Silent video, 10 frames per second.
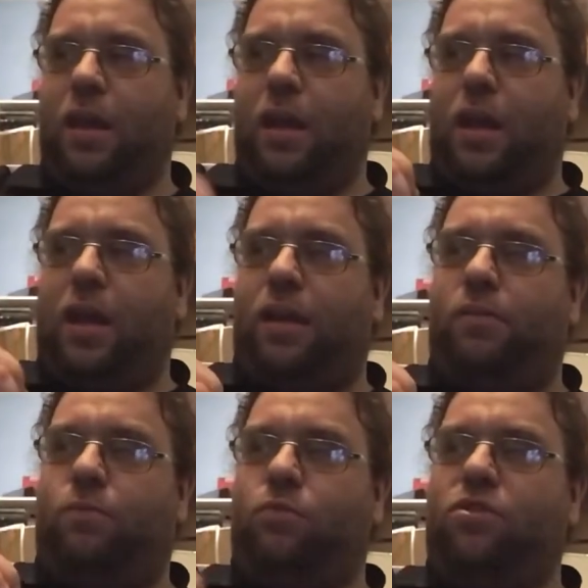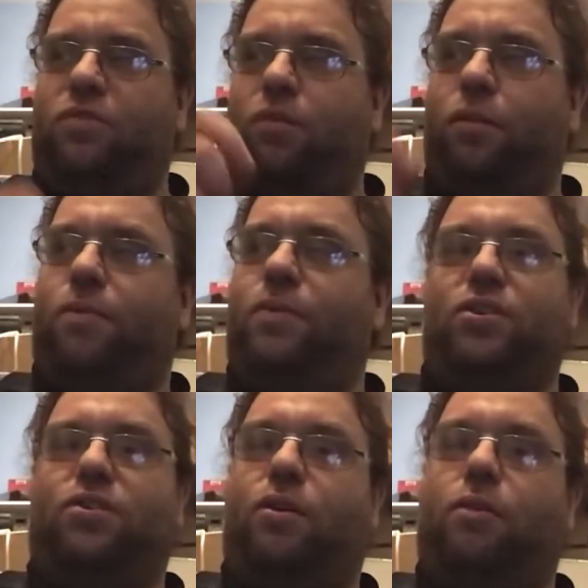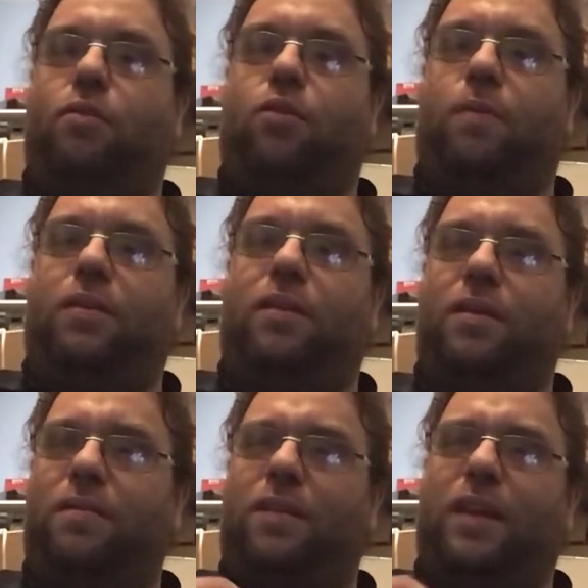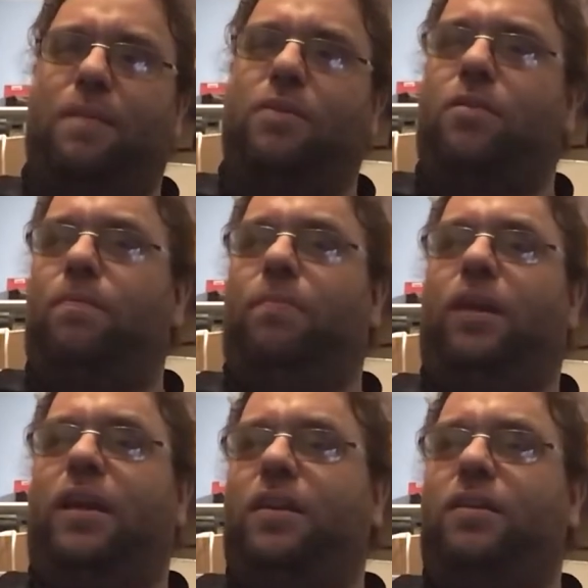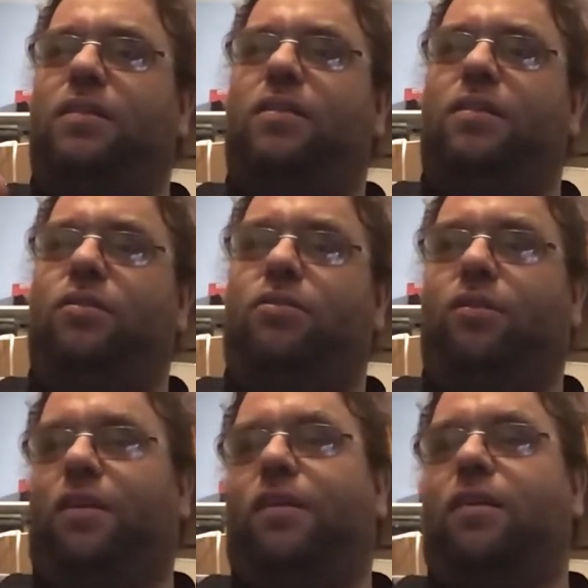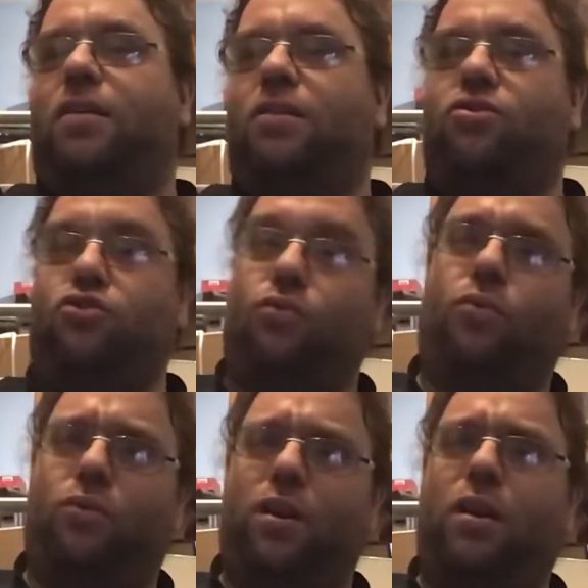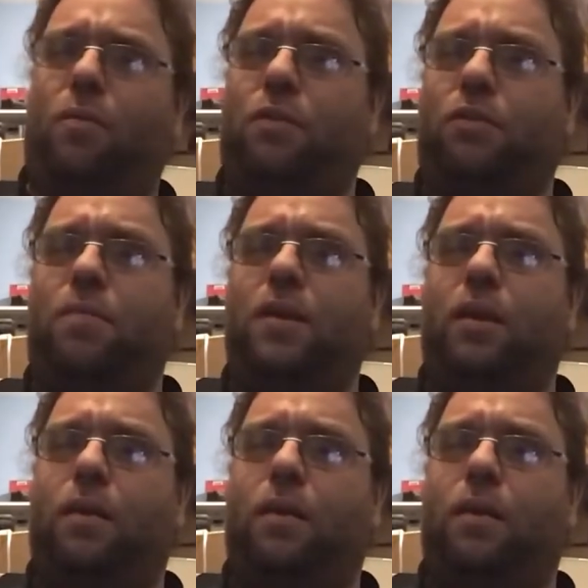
and once you've gone through its scenario a couple of times, it can become bland and unexciting because you already know what's coming.